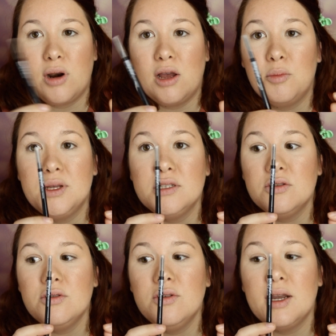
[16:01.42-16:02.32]
Brow
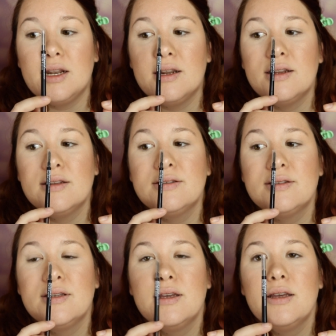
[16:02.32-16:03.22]
Pencil, and it
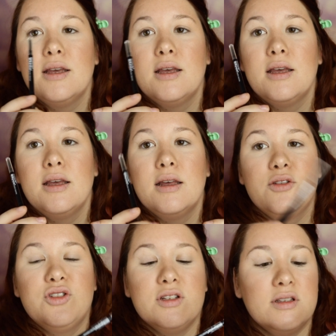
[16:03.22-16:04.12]
is
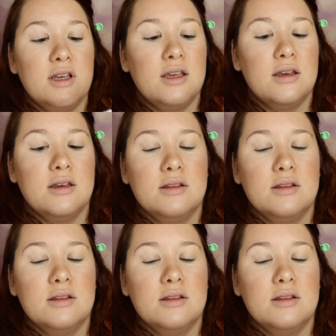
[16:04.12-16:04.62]
just like